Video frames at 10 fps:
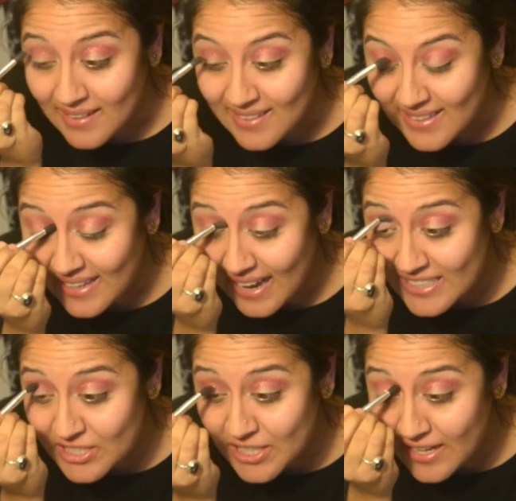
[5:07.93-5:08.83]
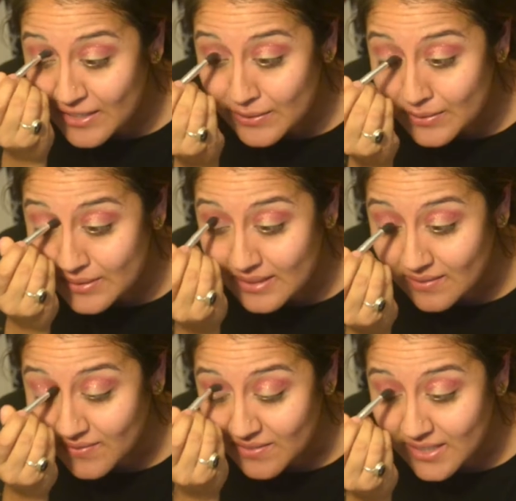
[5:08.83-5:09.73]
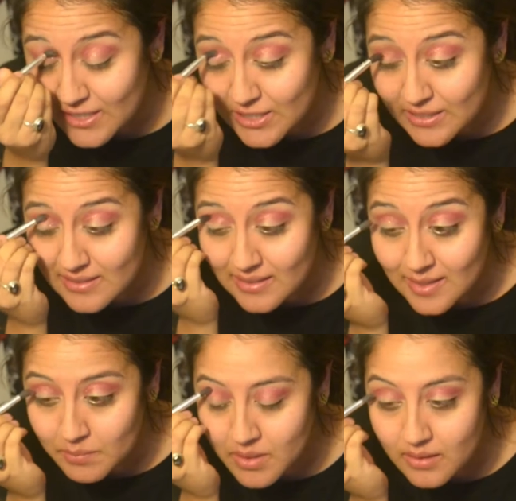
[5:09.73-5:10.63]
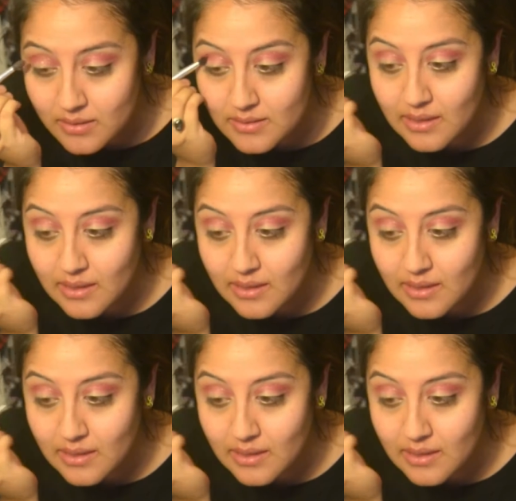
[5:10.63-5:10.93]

like eyeshadows and foundations and lip colors.